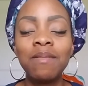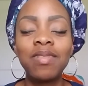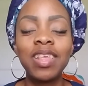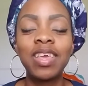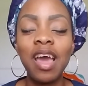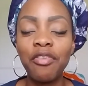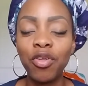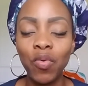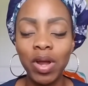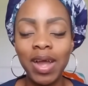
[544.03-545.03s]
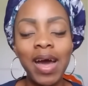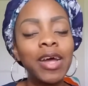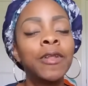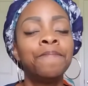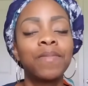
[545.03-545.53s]
them together, Lord
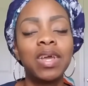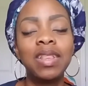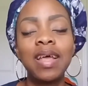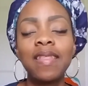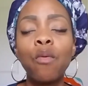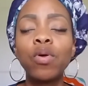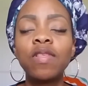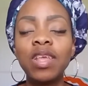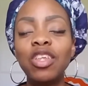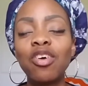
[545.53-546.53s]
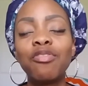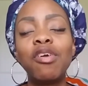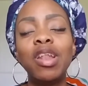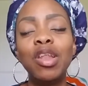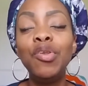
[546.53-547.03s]
God and that they will see each other
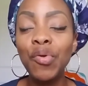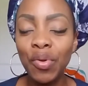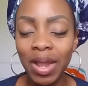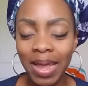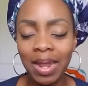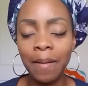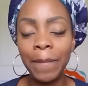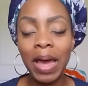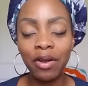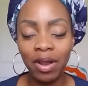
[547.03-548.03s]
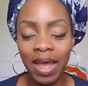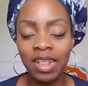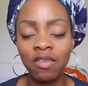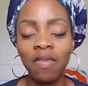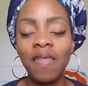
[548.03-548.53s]
in a new light, in a better
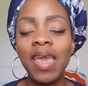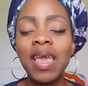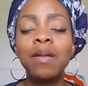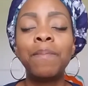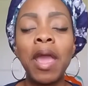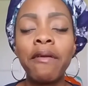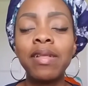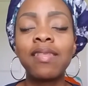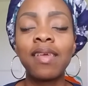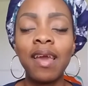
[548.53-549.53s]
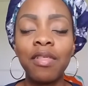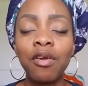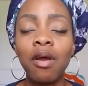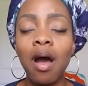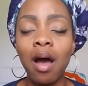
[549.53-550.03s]
light, so that they can parent
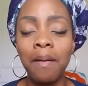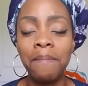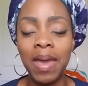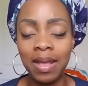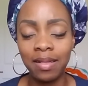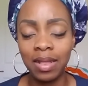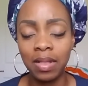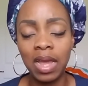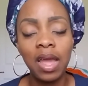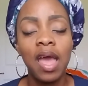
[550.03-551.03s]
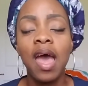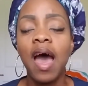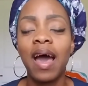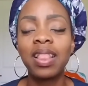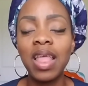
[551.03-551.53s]
together amazingly.
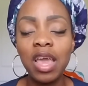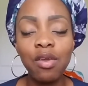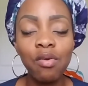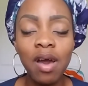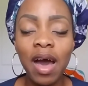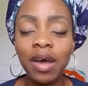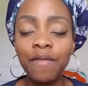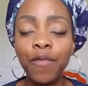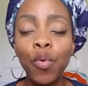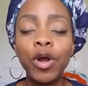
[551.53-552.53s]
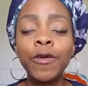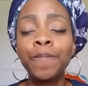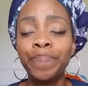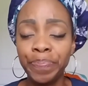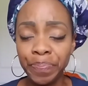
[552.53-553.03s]
I thank you, God, for